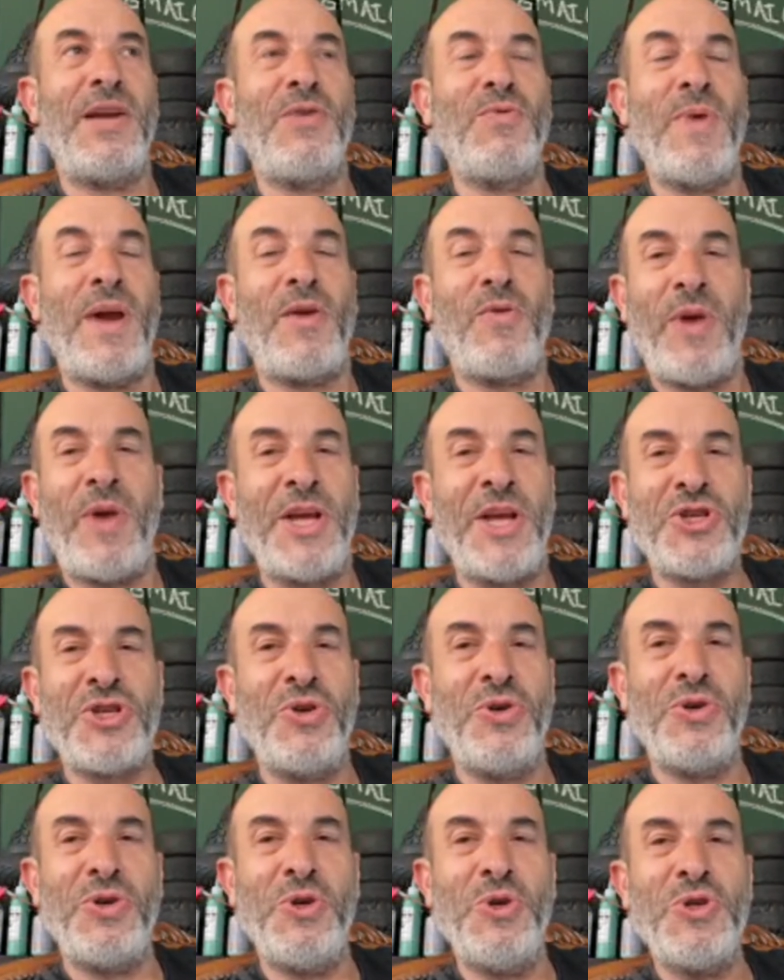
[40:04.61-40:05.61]

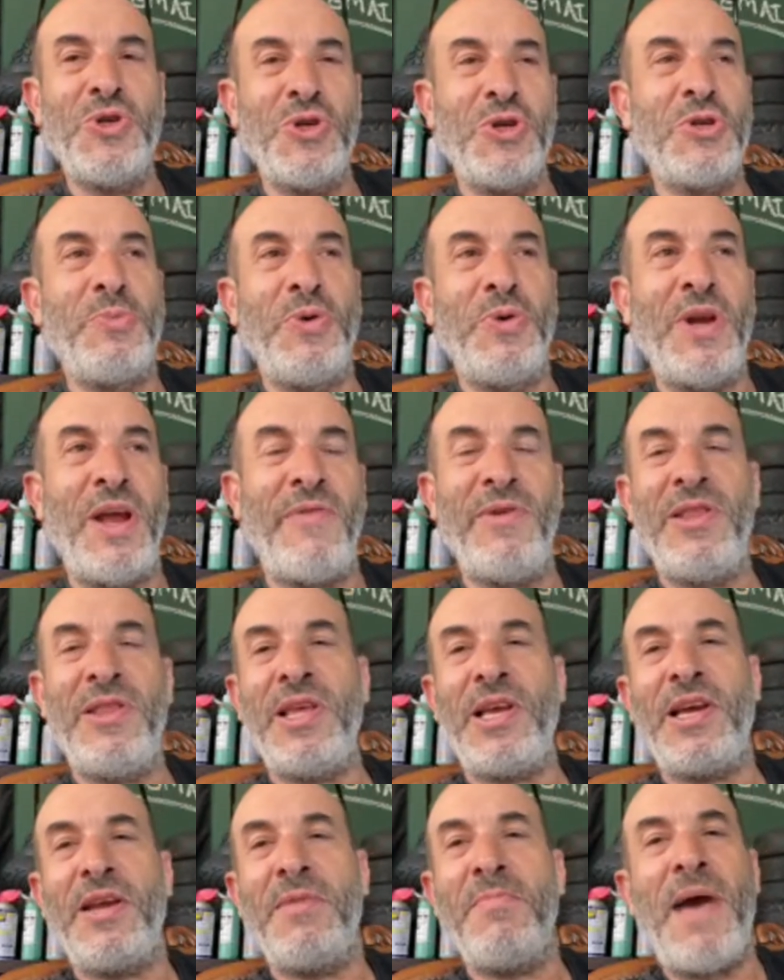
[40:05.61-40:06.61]
recreational users put
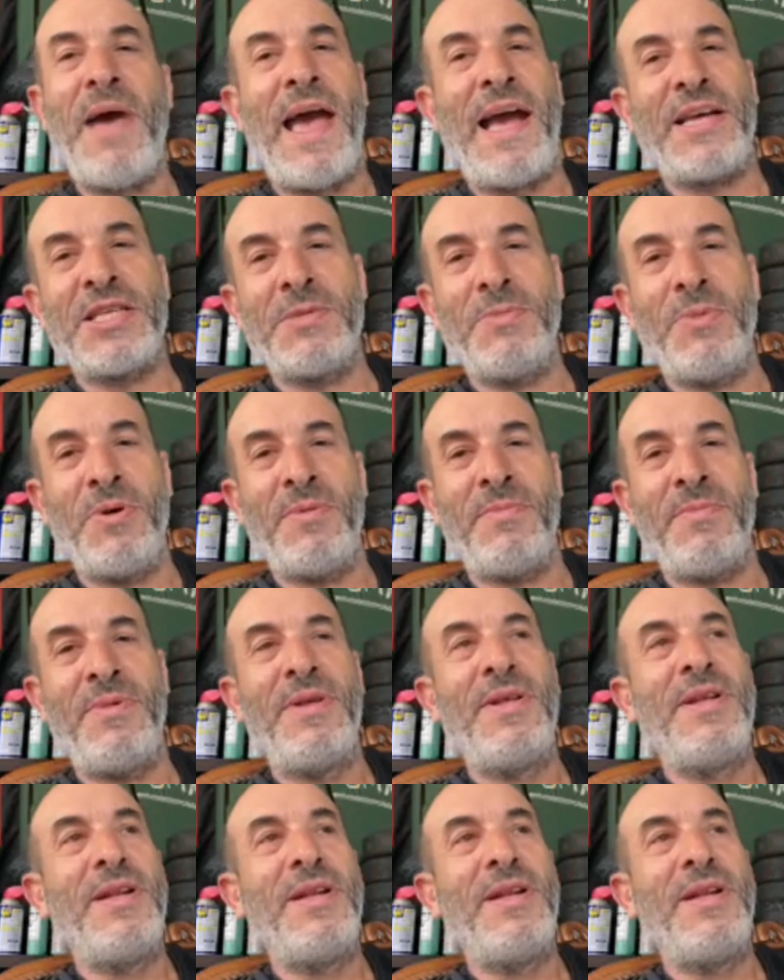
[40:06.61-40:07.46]
everything on maximum,